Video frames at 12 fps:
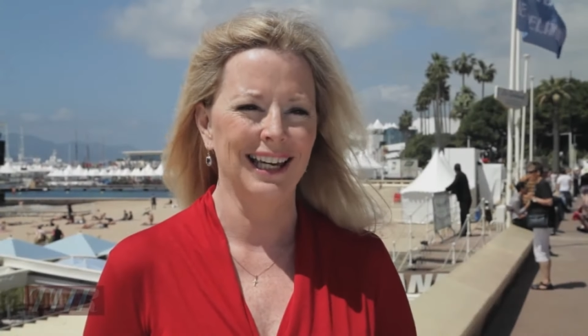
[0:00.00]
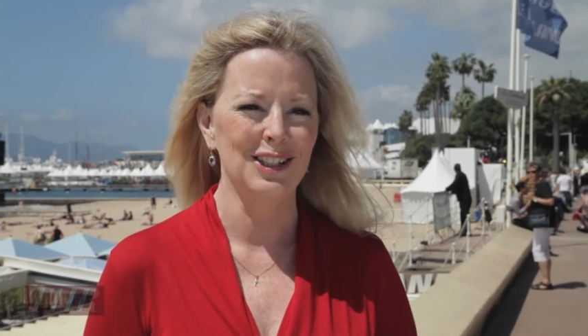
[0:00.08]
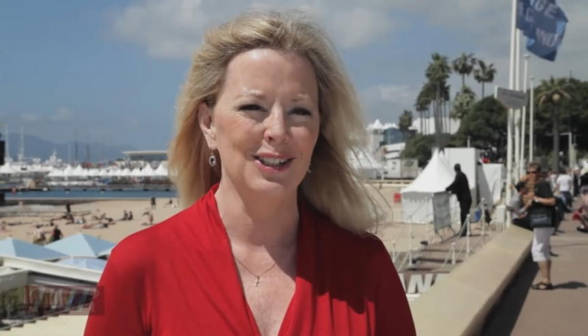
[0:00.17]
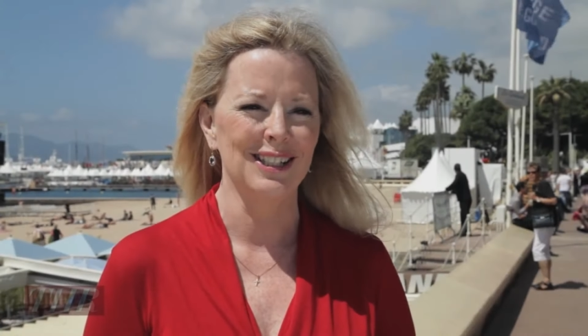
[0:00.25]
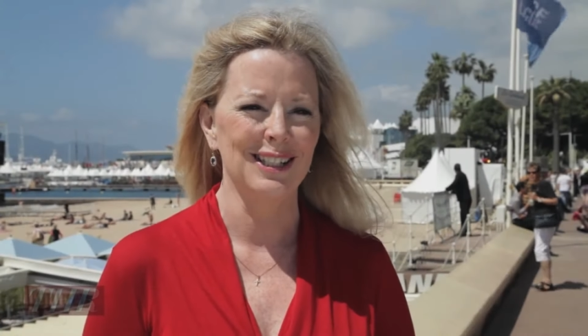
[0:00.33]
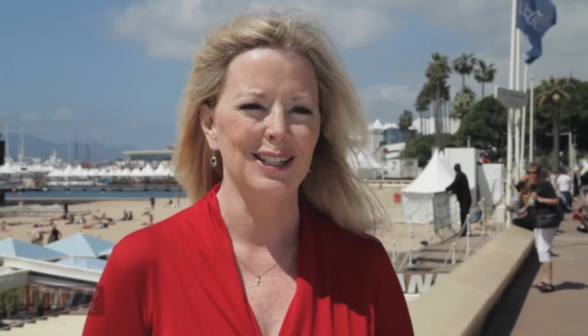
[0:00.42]

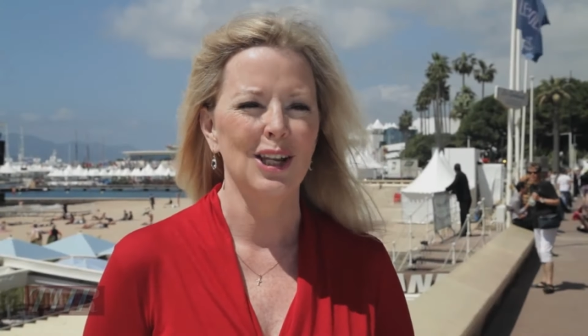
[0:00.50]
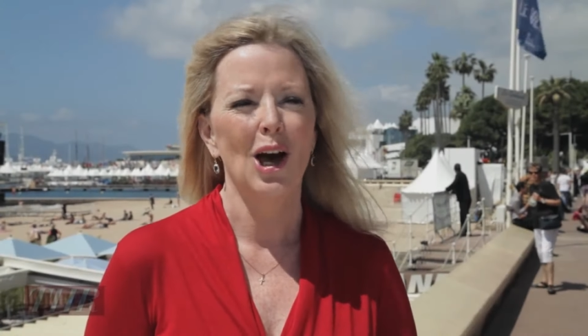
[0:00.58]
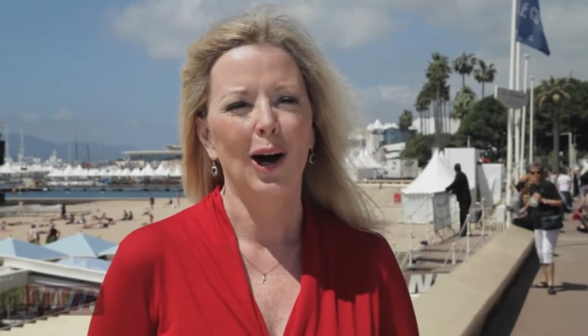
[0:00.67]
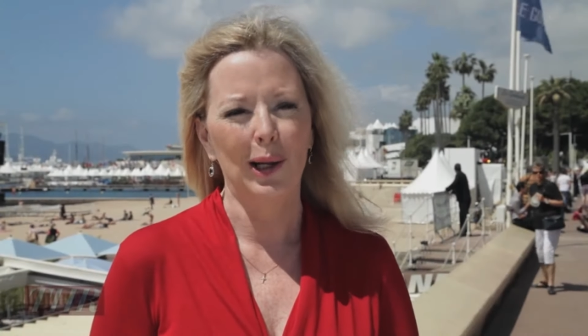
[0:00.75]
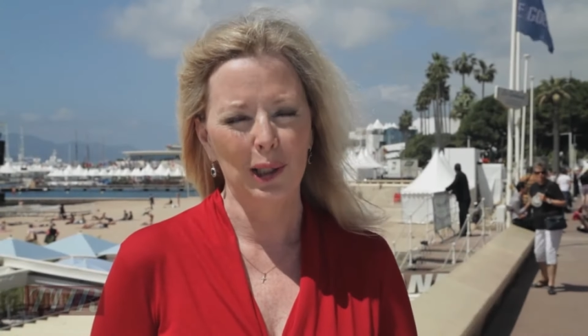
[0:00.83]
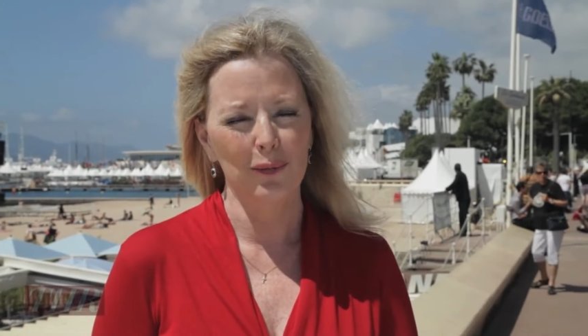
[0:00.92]
agencies
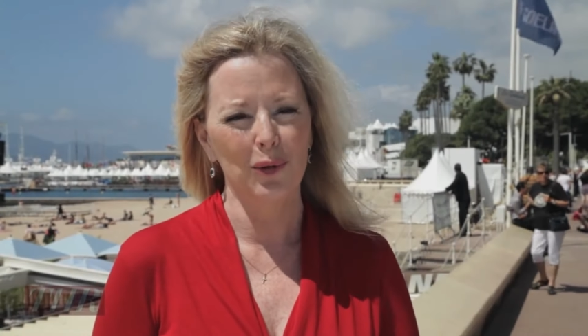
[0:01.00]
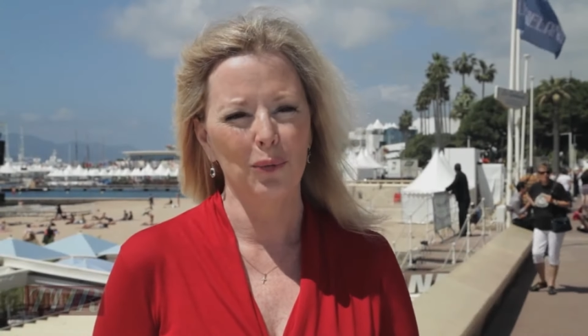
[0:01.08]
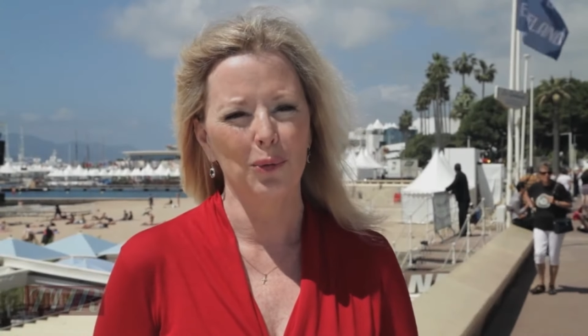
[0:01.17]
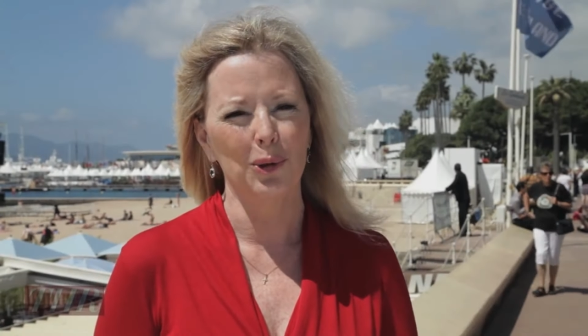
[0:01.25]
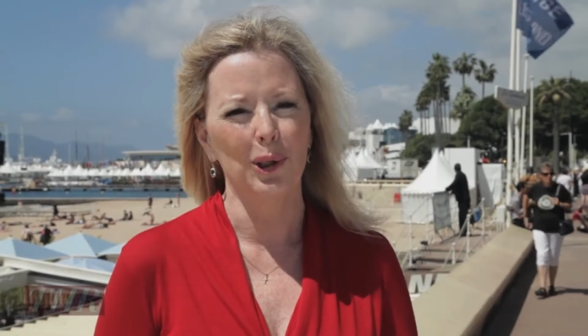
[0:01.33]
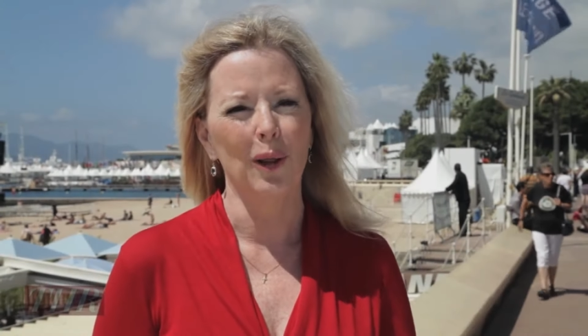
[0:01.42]
all over the
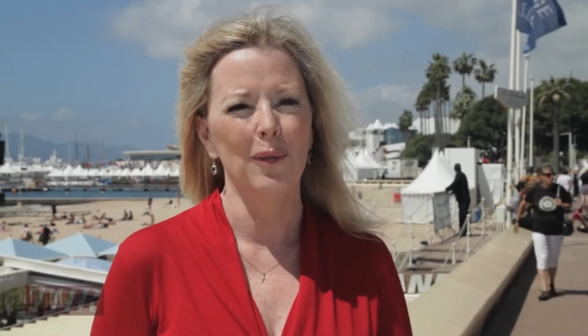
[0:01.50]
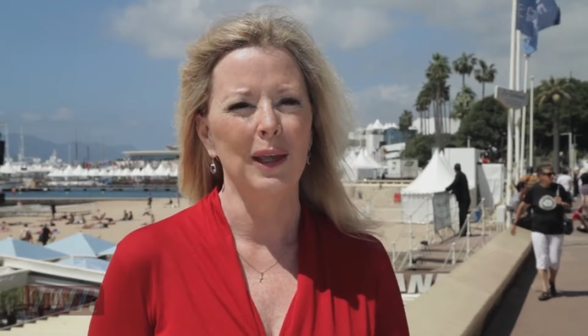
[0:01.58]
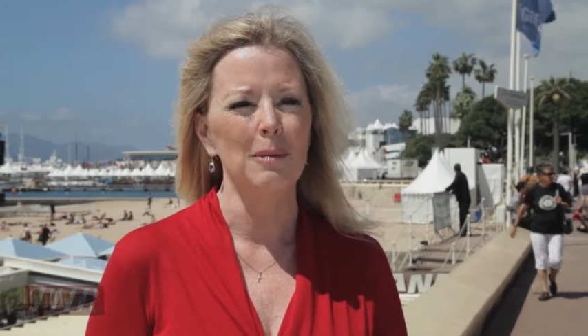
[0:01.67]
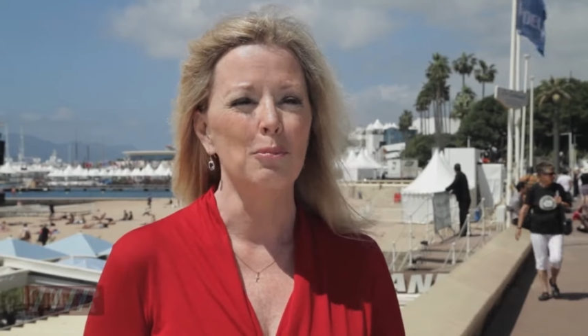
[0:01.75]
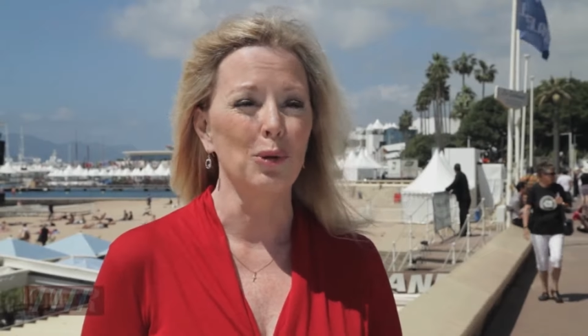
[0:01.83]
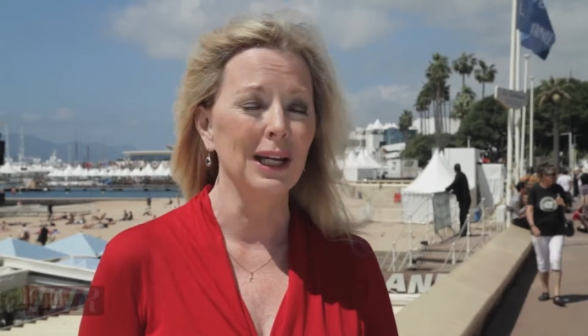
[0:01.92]
world
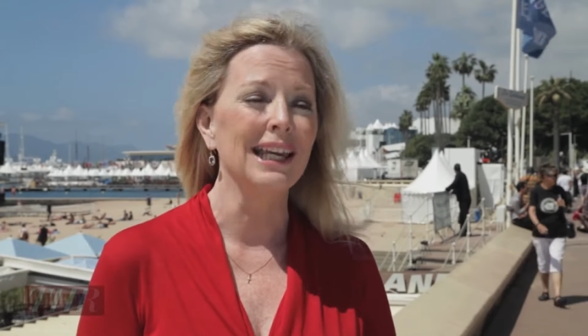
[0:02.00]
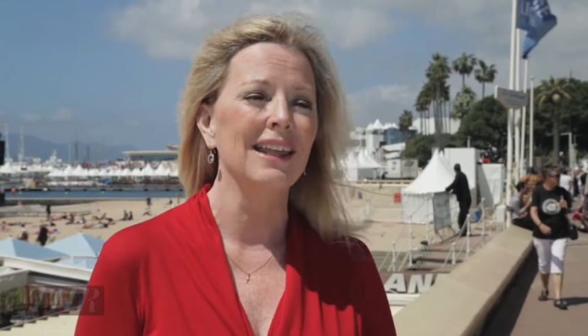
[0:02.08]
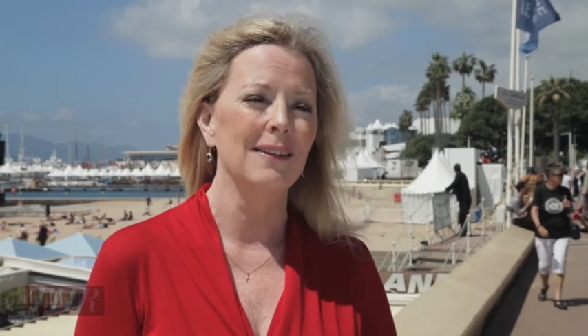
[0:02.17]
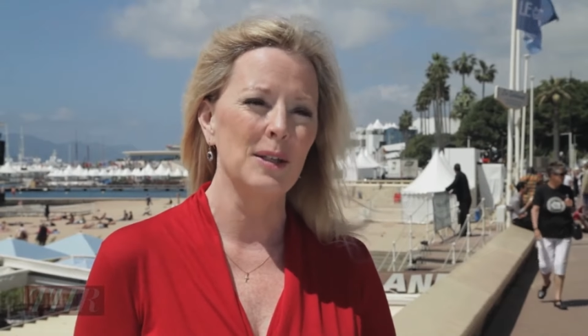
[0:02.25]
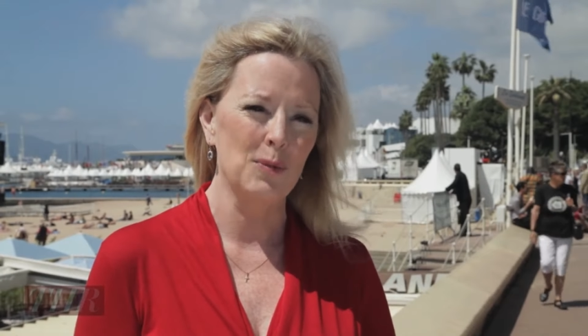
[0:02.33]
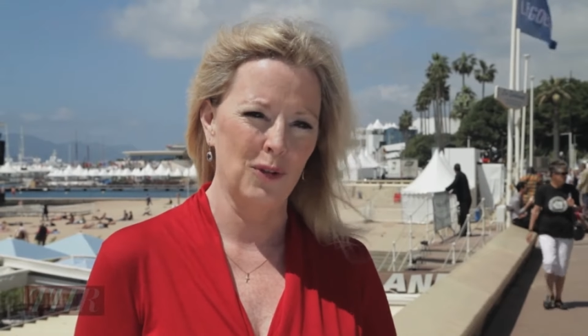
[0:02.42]
that bring
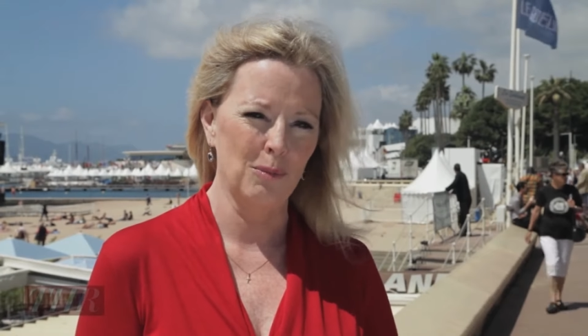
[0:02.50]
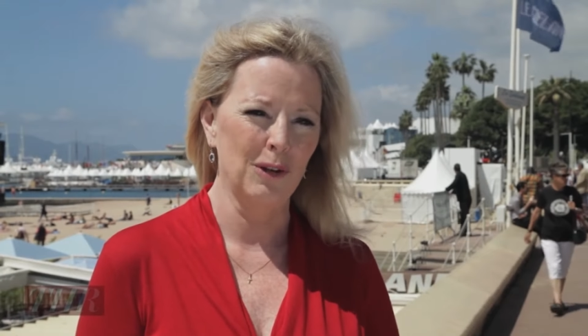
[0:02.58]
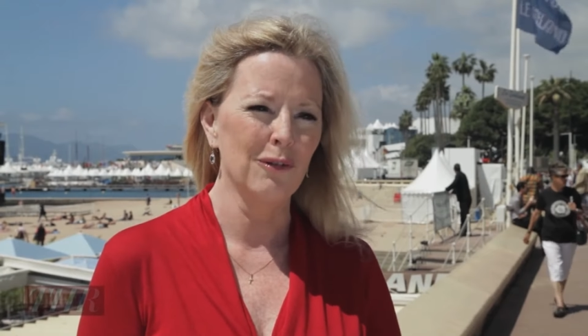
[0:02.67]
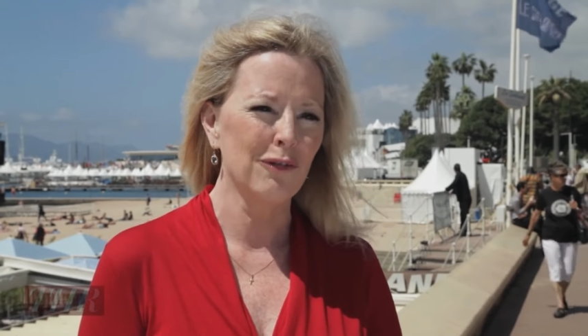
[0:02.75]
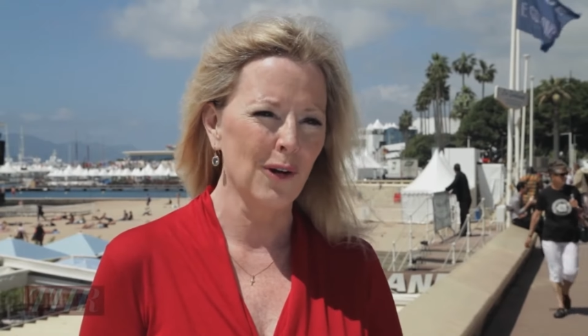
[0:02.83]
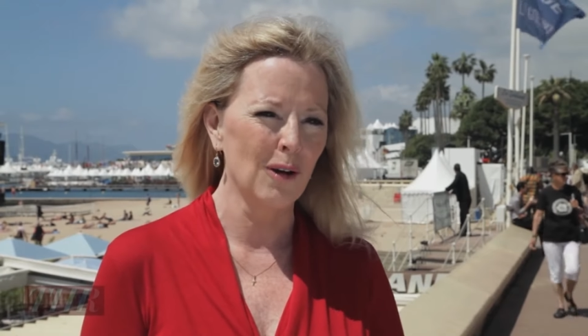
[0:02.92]
in these
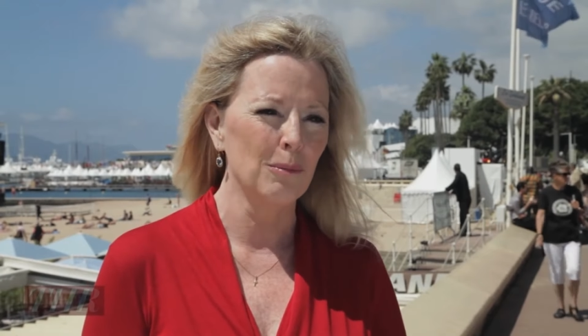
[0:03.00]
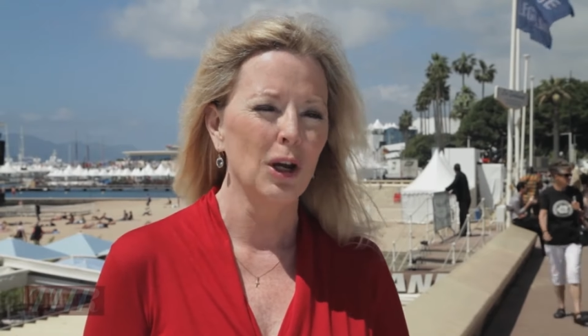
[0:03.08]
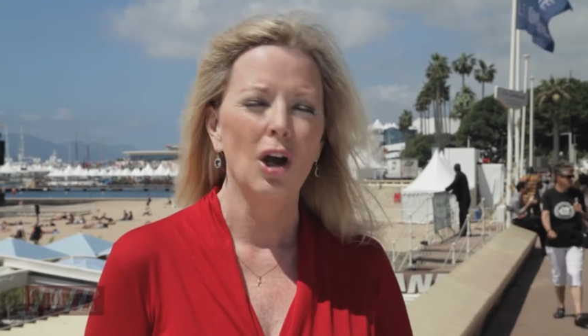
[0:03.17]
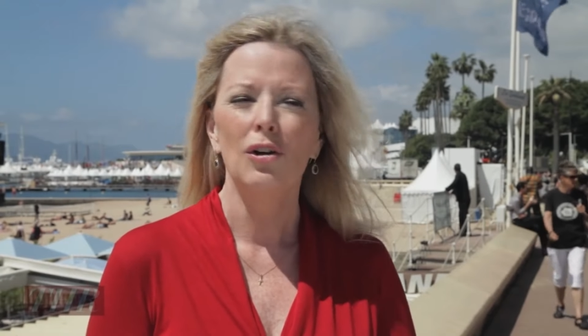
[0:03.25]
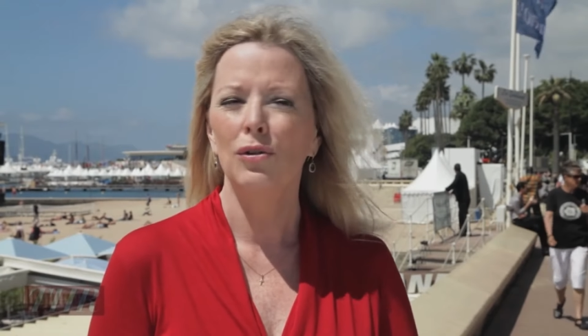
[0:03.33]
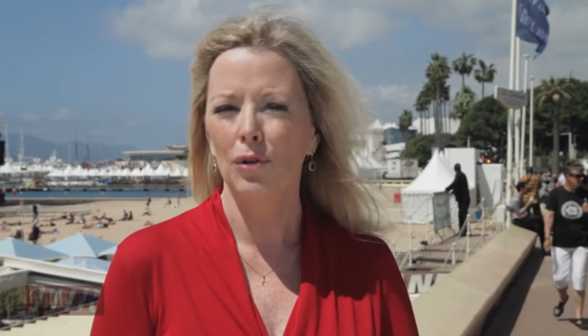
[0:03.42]
women from
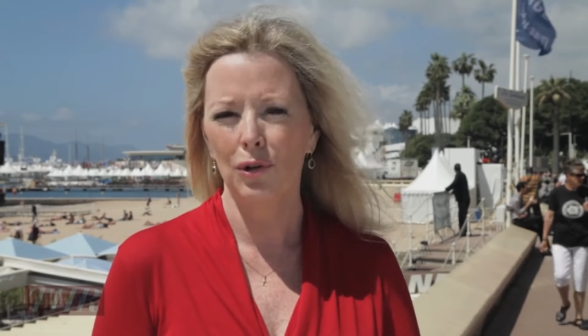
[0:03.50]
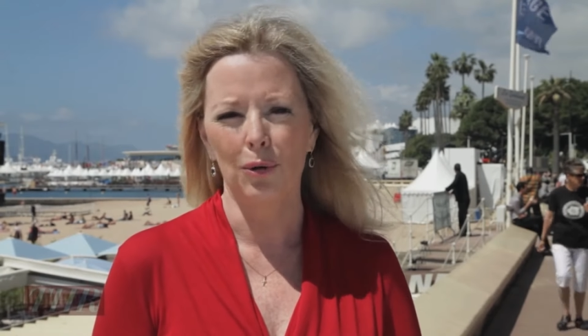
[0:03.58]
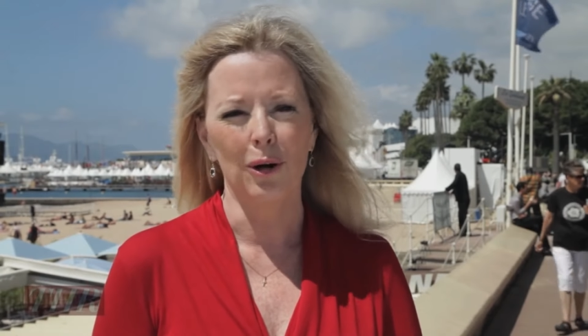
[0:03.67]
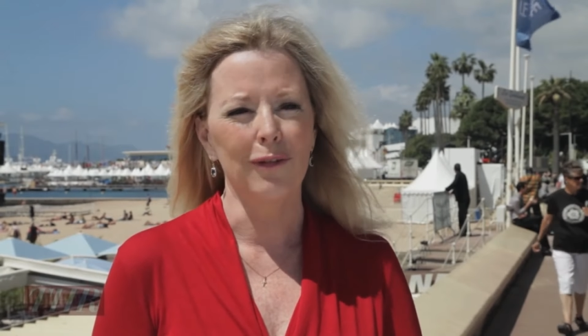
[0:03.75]
New York,